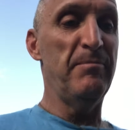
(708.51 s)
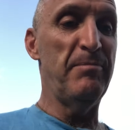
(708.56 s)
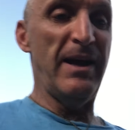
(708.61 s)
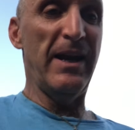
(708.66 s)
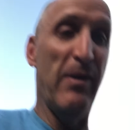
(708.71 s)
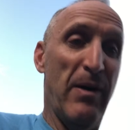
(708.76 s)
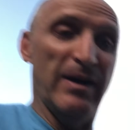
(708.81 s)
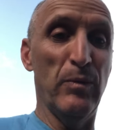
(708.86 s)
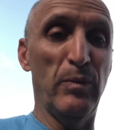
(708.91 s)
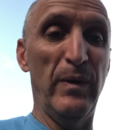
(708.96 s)
But
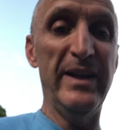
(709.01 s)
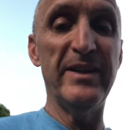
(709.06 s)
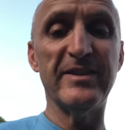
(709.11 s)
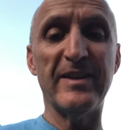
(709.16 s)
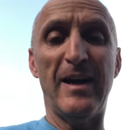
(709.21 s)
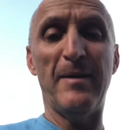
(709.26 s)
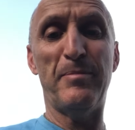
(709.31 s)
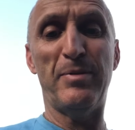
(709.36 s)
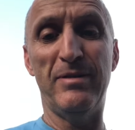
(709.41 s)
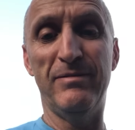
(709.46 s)
the
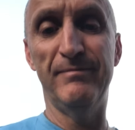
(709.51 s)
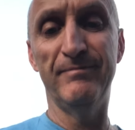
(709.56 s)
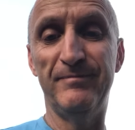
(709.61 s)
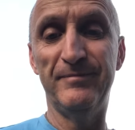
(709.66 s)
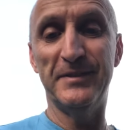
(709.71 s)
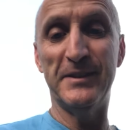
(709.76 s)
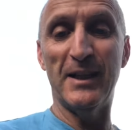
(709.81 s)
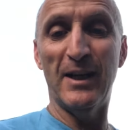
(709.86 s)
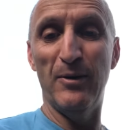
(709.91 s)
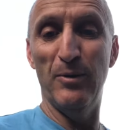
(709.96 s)
wind's up.
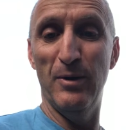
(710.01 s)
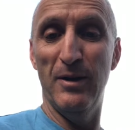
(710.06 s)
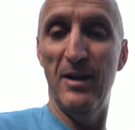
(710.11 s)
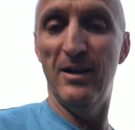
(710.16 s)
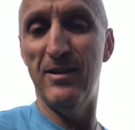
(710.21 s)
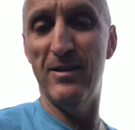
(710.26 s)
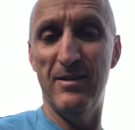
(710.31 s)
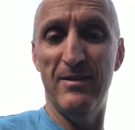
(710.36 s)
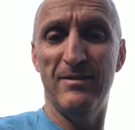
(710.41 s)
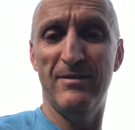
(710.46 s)
So